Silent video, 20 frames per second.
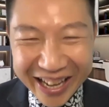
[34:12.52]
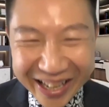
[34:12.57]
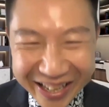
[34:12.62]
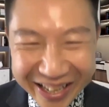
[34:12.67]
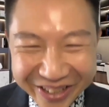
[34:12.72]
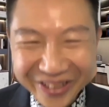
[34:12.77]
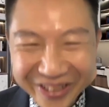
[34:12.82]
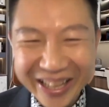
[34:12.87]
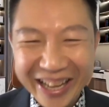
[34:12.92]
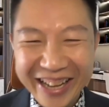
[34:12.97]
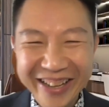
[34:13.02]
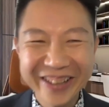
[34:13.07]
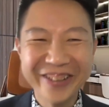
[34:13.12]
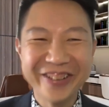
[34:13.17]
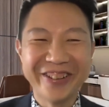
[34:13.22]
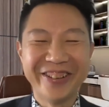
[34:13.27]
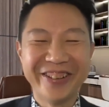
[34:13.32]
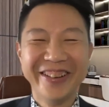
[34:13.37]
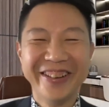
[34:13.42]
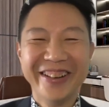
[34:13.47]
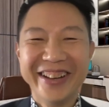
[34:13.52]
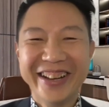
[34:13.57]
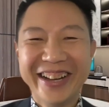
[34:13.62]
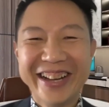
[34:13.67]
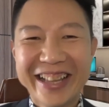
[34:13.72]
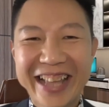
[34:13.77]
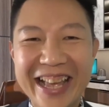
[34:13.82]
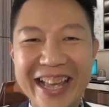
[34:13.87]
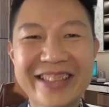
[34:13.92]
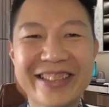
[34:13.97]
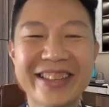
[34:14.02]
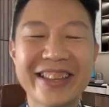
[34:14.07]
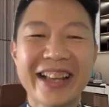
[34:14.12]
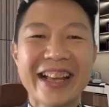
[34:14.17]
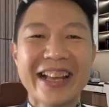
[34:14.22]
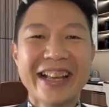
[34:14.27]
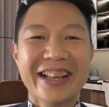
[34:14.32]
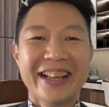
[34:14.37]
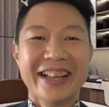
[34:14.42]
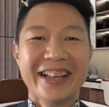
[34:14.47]
you, thank you. Yes.
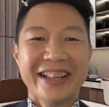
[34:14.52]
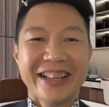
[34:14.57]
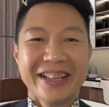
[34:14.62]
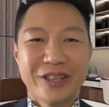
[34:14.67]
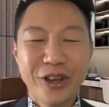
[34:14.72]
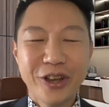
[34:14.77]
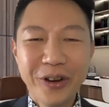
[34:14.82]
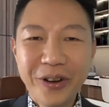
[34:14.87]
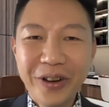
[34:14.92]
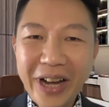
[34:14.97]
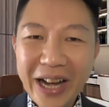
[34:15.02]
So,